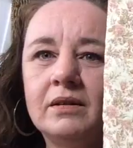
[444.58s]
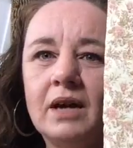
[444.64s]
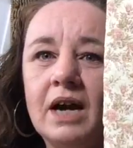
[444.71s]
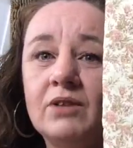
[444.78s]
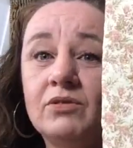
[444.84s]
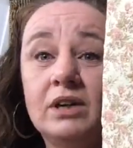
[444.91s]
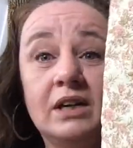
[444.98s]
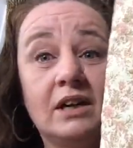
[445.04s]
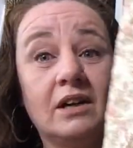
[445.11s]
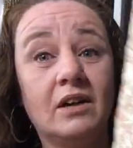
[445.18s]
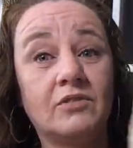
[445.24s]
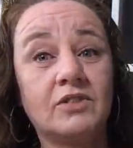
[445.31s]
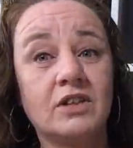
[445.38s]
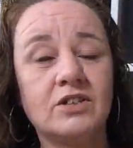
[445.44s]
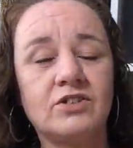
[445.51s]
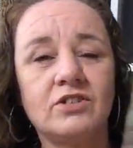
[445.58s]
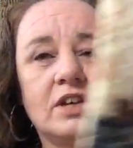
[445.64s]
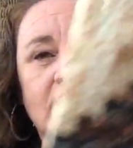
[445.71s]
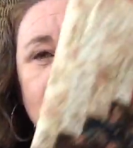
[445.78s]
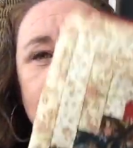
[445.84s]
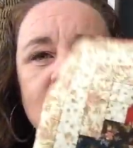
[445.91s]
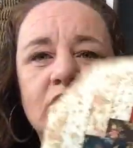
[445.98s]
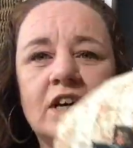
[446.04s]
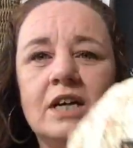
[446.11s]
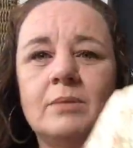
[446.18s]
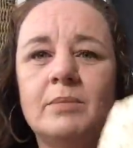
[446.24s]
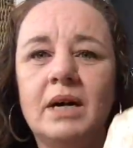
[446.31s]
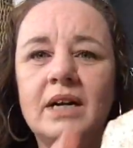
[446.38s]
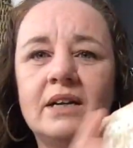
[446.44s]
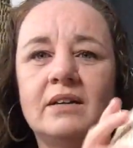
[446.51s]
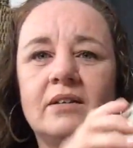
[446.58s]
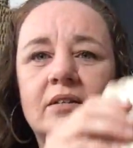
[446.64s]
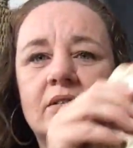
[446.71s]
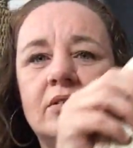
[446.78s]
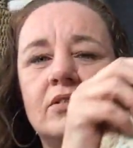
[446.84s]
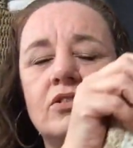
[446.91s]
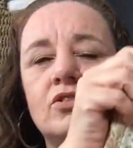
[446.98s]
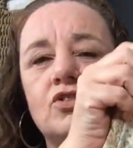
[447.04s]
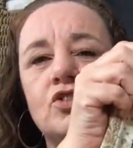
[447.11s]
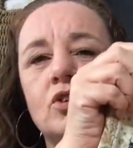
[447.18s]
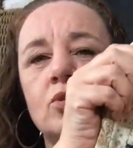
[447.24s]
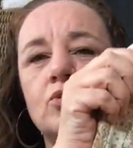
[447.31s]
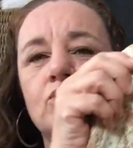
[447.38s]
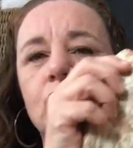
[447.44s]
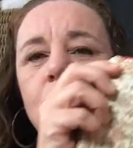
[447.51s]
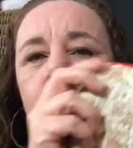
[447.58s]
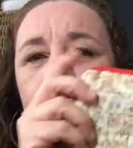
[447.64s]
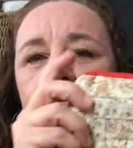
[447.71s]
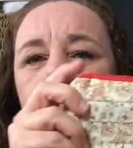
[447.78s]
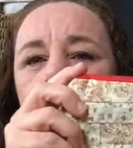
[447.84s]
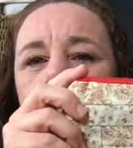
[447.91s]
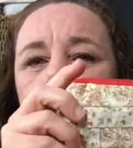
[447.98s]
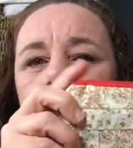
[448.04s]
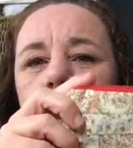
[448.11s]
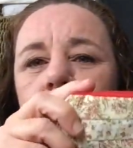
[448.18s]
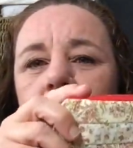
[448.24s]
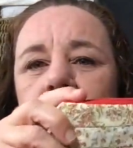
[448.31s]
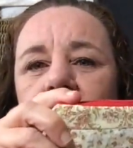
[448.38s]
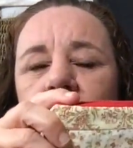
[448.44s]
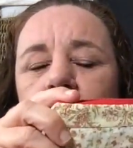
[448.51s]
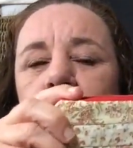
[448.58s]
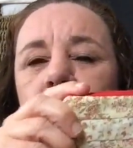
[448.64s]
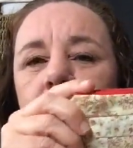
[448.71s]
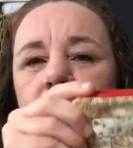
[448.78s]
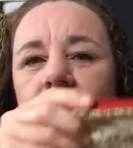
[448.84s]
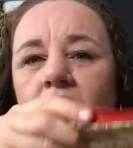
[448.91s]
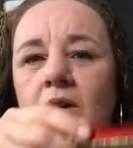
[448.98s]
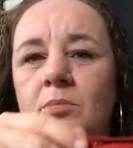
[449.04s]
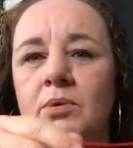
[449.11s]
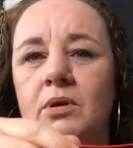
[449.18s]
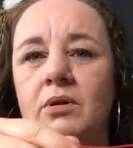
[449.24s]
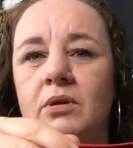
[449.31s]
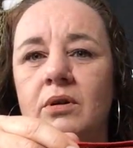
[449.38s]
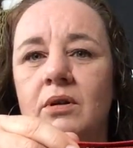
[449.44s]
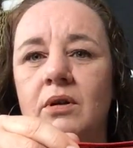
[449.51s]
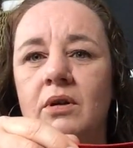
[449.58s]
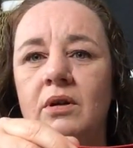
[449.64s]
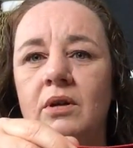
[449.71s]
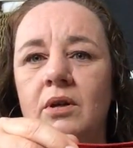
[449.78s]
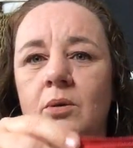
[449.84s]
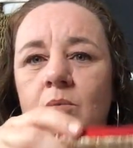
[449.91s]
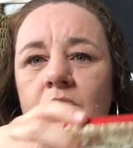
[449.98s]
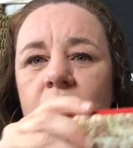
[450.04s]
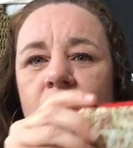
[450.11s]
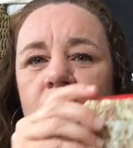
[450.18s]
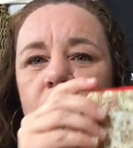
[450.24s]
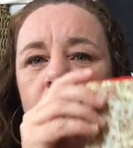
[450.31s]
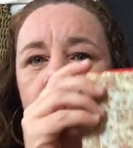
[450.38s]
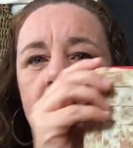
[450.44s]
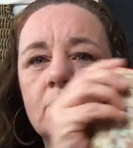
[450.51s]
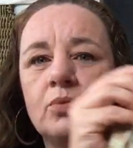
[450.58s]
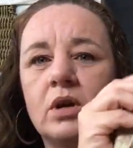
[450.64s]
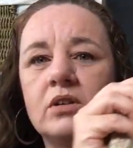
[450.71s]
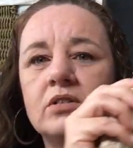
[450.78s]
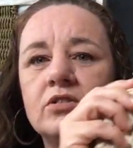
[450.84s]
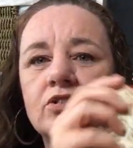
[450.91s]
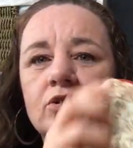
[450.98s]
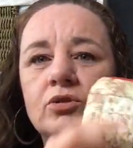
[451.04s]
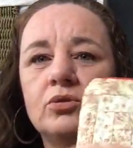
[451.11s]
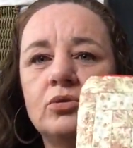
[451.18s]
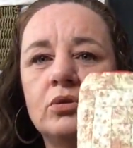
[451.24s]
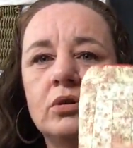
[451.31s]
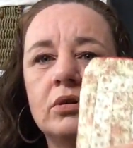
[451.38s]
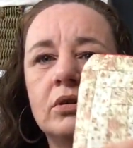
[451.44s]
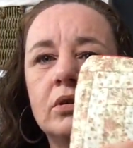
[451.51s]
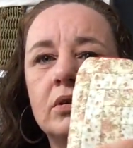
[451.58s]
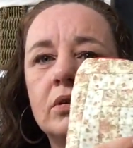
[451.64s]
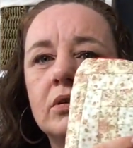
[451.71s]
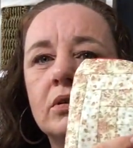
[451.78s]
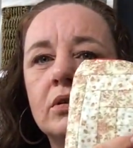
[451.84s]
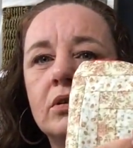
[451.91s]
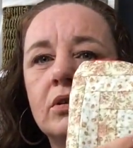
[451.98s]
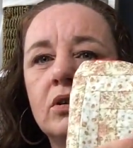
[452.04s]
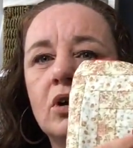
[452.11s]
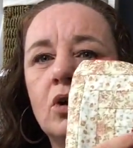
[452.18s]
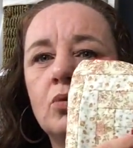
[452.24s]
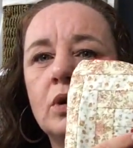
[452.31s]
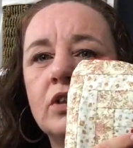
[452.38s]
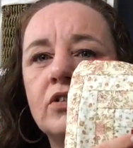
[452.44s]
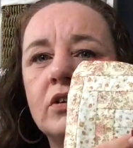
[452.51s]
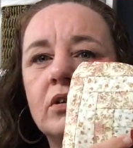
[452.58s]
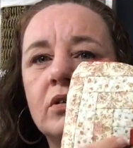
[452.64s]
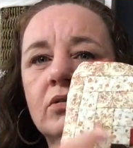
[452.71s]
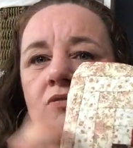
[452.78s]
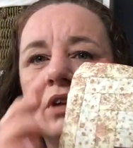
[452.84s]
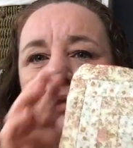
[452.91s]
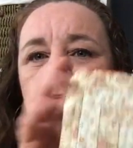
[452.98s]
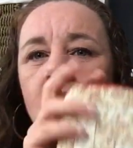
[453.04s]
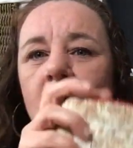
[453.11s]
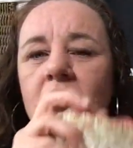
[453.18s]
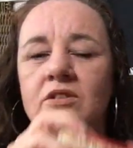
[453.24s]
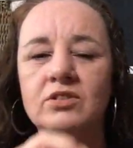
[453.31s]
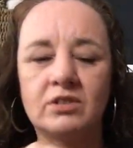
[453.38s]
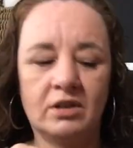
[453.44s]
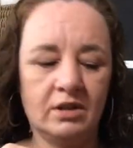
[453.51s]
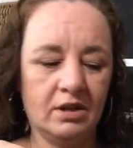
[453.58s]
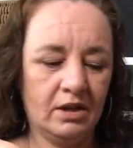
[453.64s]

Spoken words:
I really love this. And this time I chose to do the zipper on top, which is a red one to go with the red blocks.